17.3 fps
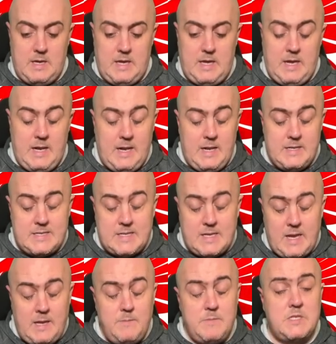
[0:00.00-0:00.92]
It
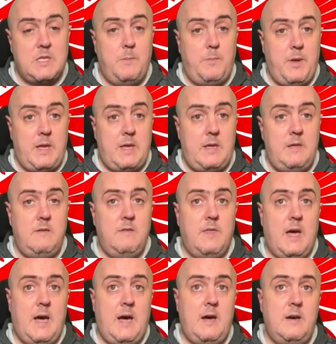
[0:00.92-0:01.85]
seems to be
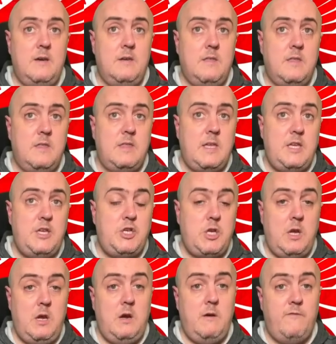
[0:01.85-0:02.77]
that the
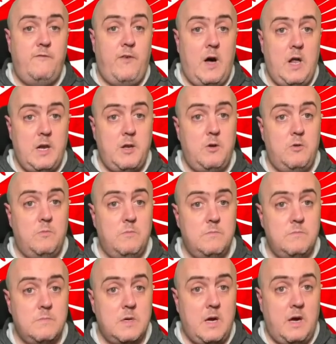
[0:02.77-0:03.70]
sheer volume
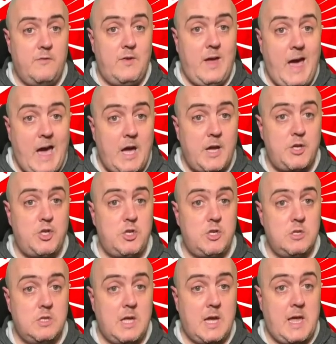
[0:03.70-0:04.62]
of
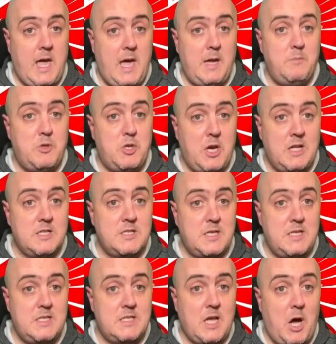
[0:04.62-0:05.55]
cash that came
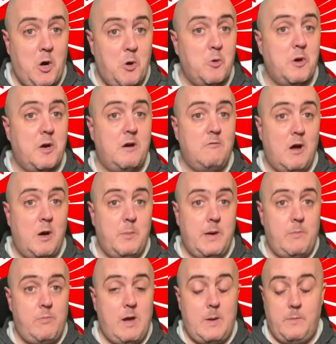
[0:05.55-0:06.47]
Chelsea's owner, Roman
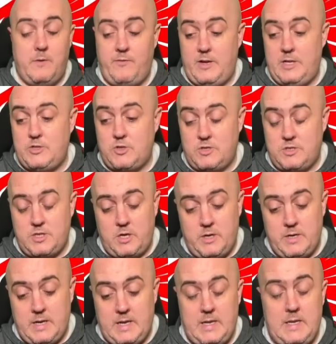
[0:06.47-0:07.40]
Abramovich, or
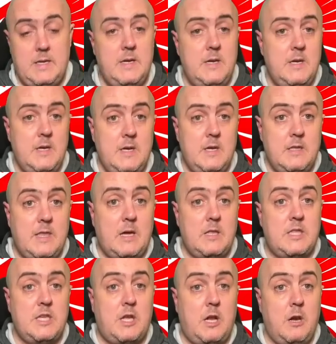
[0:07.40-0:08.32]
certainly
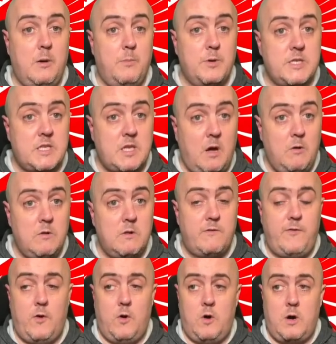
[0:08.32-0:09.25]
that the club was
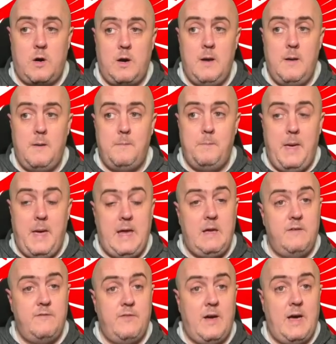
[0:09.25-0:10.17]
sold for, may
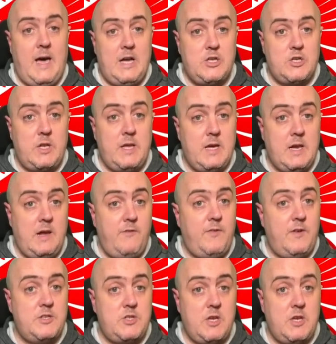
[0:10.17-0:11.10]
have actually got
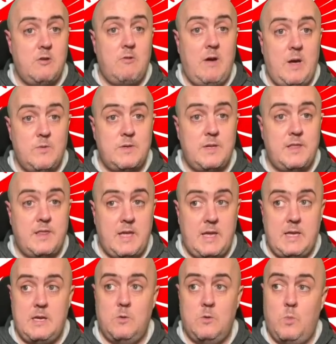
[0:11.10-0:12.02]
FSG around to
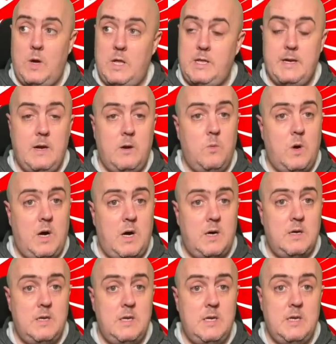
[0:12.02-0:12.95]
thinking, well, you know
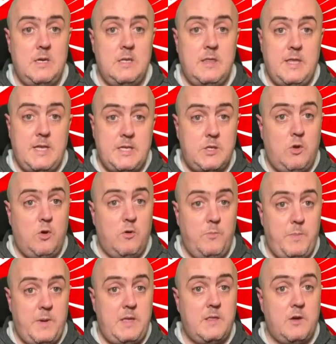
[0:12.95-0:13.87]
what? This
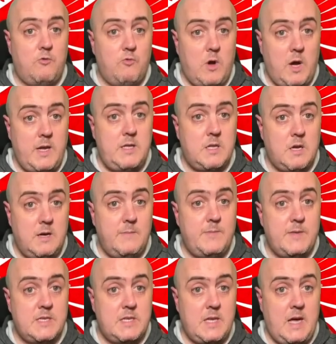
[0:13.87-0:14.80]
could be the right
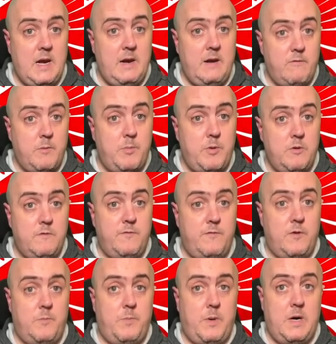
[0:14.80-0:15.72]
time to sell Liverpool
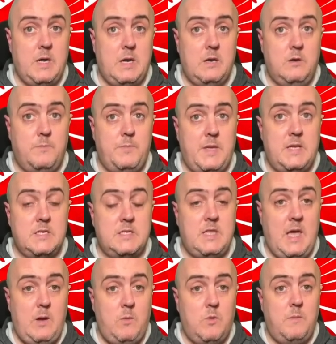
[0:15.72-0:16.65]
Football Club because
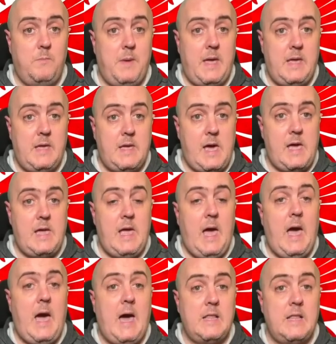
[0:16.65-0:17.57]
they will make a
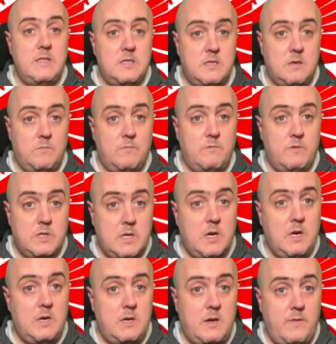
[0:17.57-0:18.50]
handsome
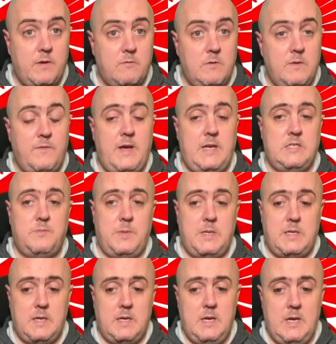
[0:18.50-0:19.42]
return on their
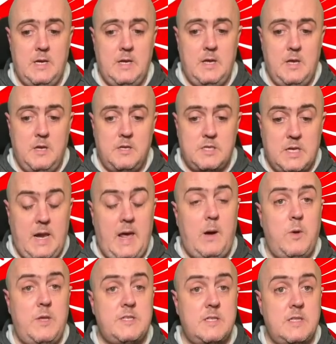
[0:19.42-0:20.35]
investment. So
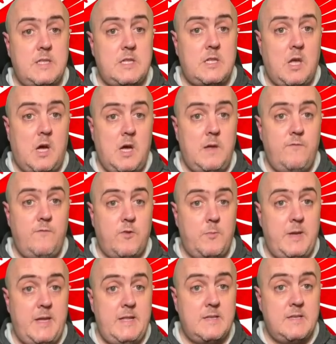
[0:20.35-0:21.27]
now isn't the time for
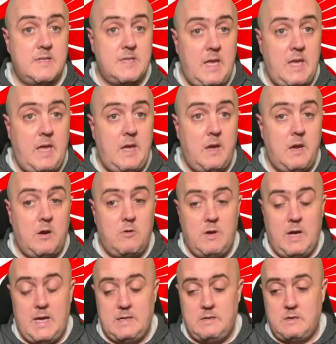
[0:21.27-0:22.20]
me to sit here
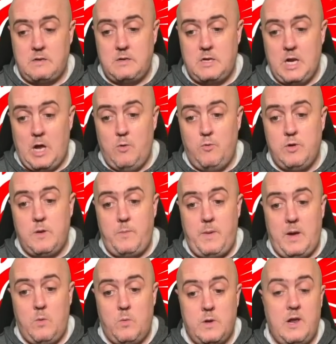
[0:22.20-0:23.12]
and gloat
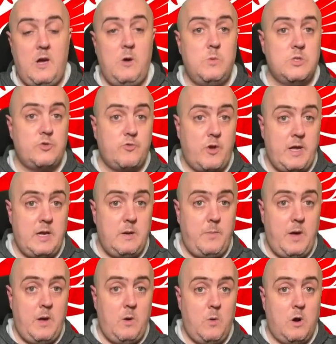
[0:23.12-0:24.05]
about what I was right
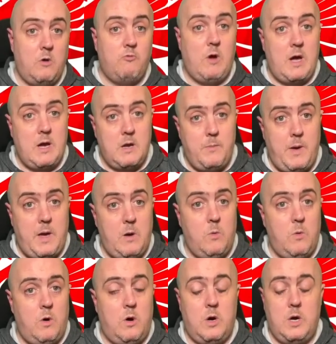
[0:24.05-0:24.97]
about or wrong
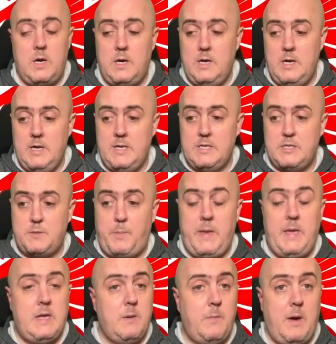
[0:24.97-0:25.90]
about or
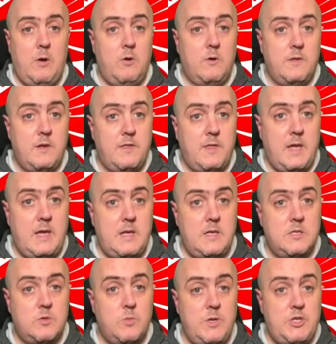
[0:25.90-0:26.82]
speak about other
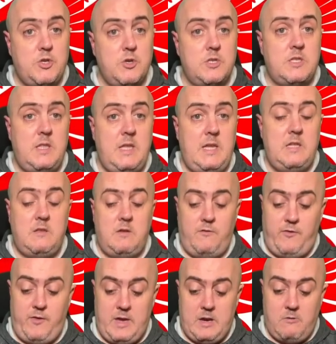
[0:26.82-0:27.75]
things. We just need
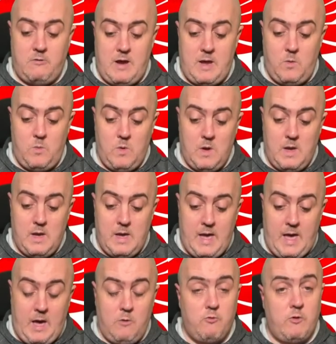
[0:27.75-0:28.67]
to figure out
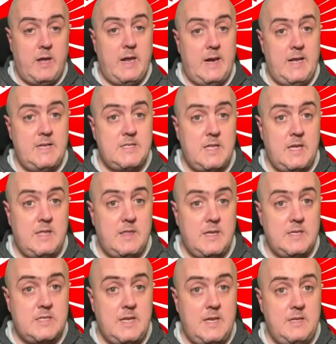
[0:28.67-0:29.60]
how realistic
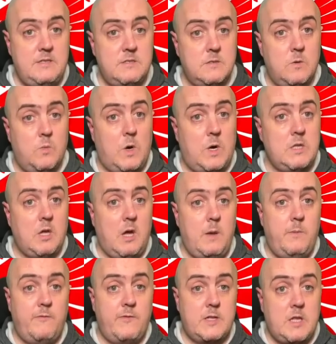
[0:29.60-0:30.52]
this is, what
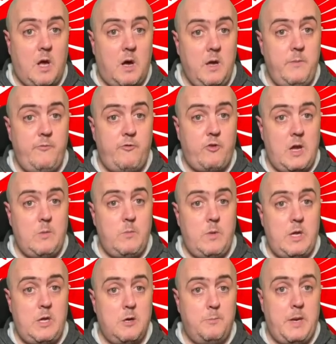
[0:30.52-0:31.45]
type of a time frame
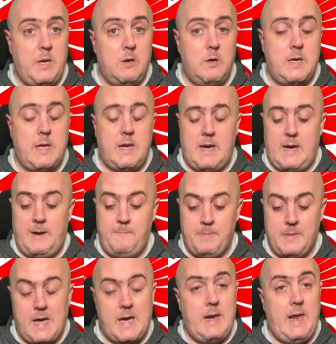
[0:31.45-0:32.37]
we could be looking at,
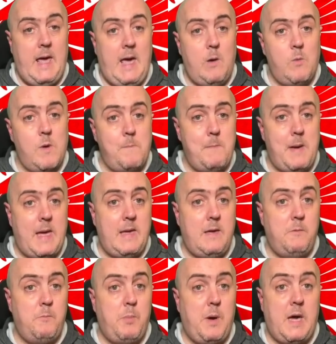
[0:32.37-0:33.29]
and how it may
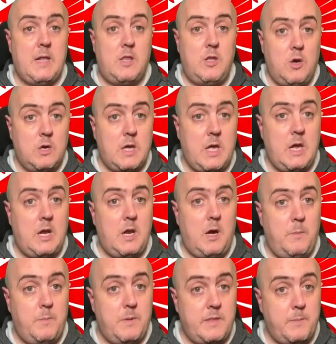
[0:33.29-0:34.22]
impact Jurgen
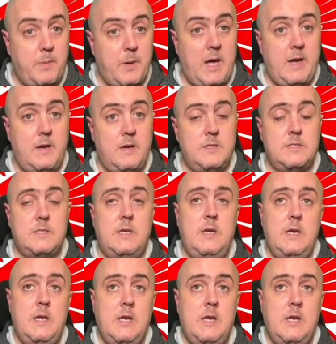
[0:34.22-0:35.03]
Klopp and the players.